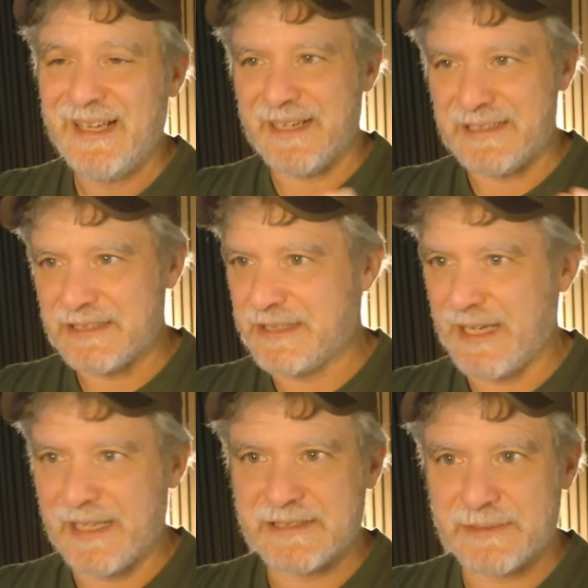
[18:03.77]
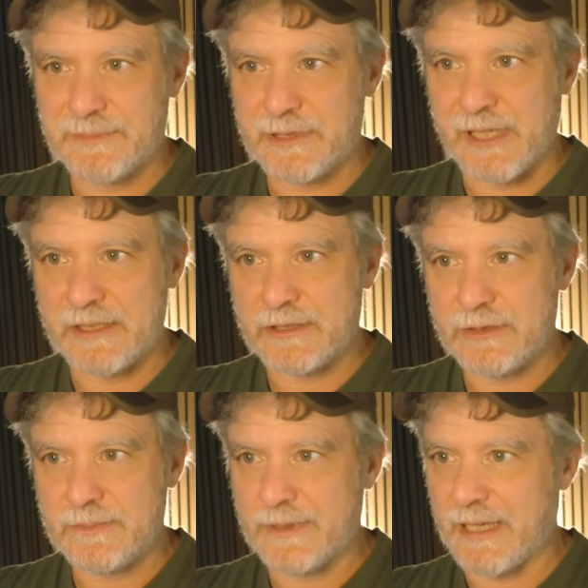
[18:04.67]
AgentKit has some
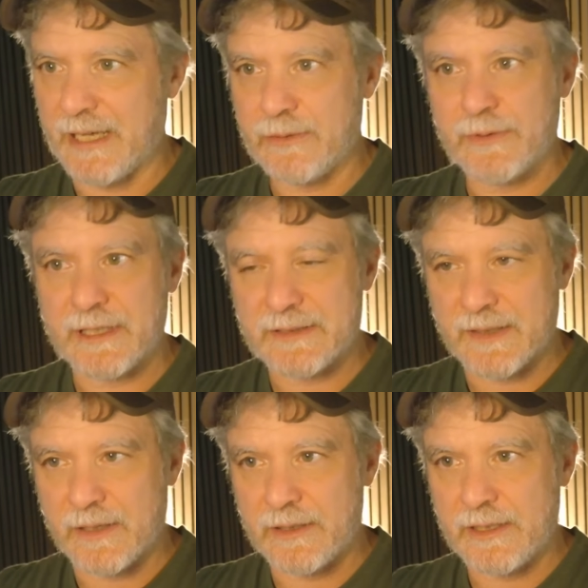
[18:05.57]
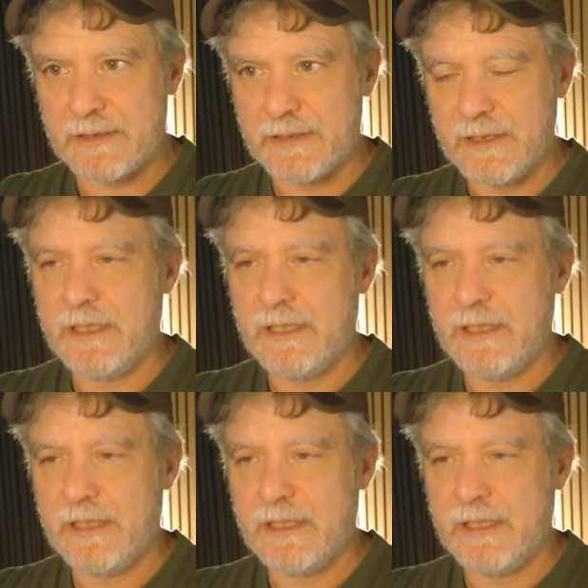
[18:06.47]
potential, but I don't think it's there yet.